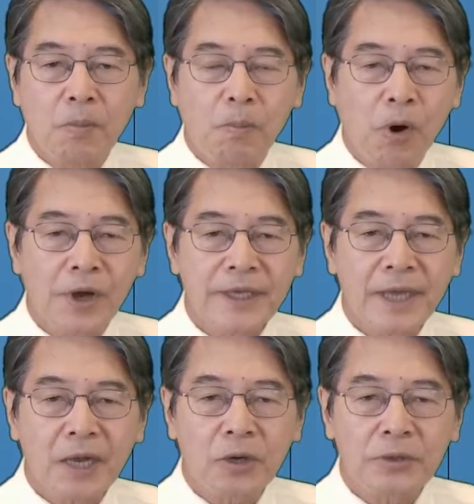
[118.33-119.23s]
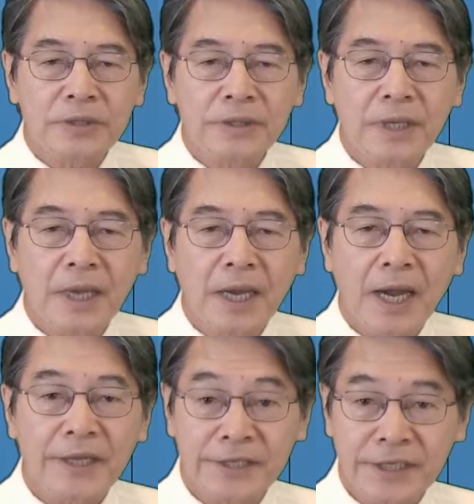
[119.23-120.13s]
boiling echoes
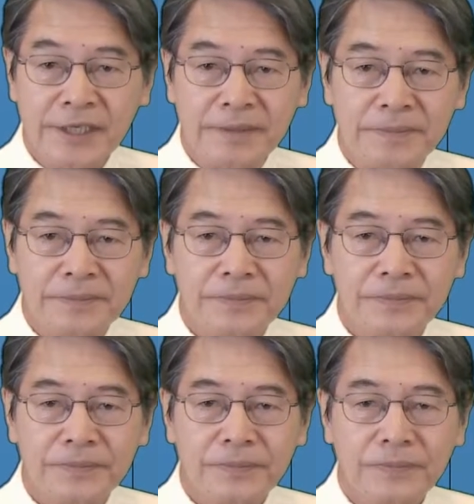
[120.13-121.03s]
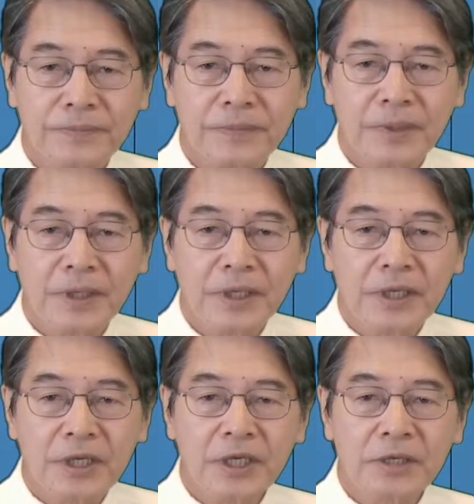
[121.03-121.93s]
are seen.
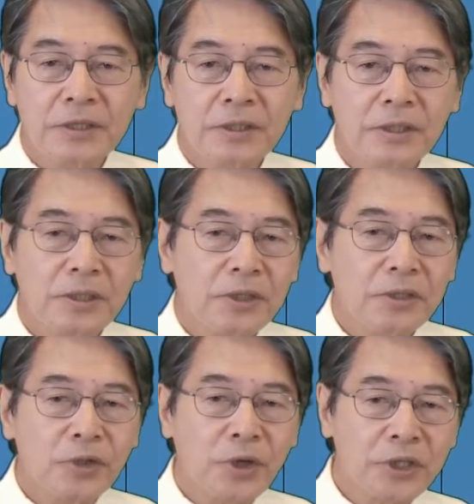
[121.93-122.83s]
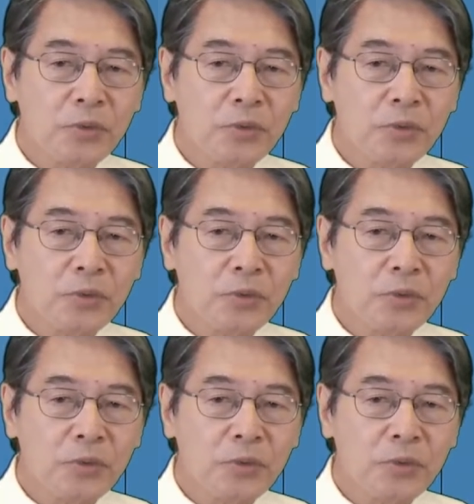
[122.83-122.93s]
Here, Dr.